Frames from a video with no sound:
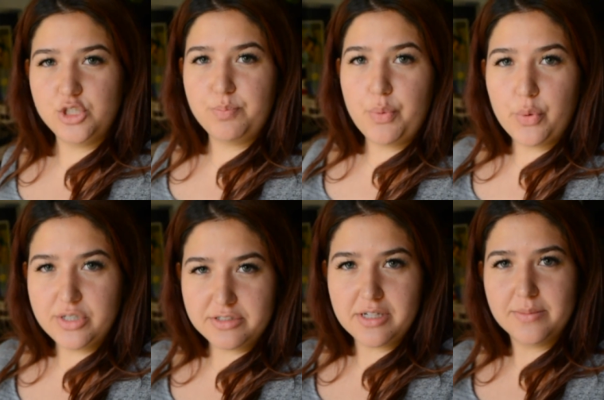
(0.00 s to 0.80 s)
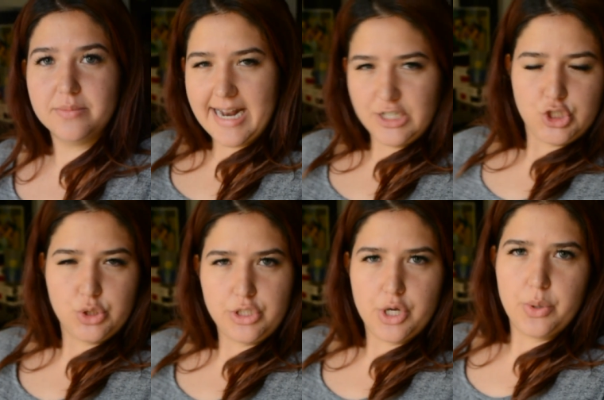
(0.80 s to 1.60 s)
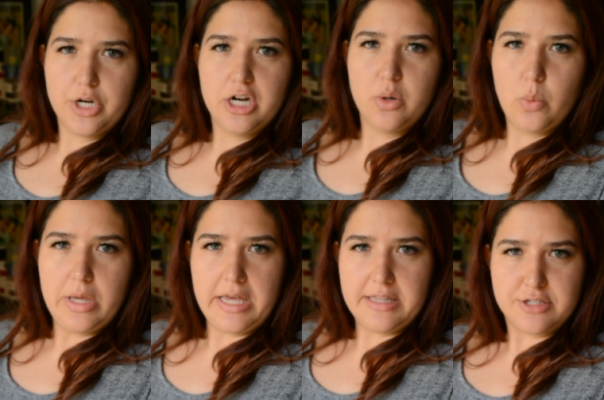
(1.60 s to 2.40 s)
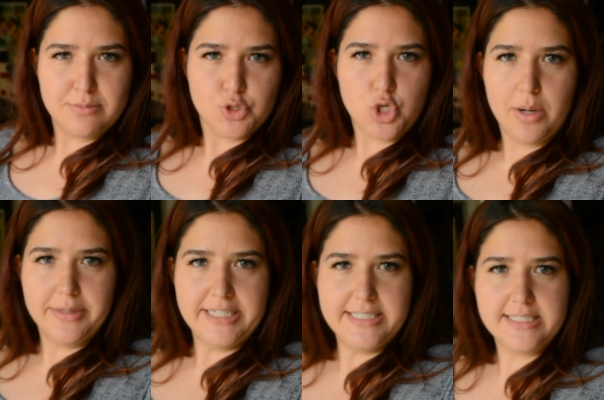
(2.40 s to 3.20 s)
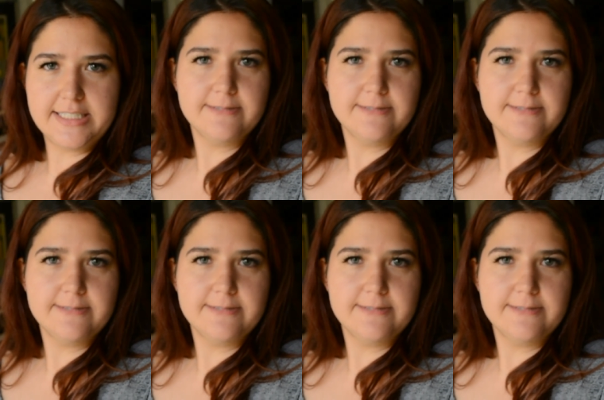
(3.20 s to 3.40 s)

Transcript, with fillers: just poured some natural yogurt with some strawberries.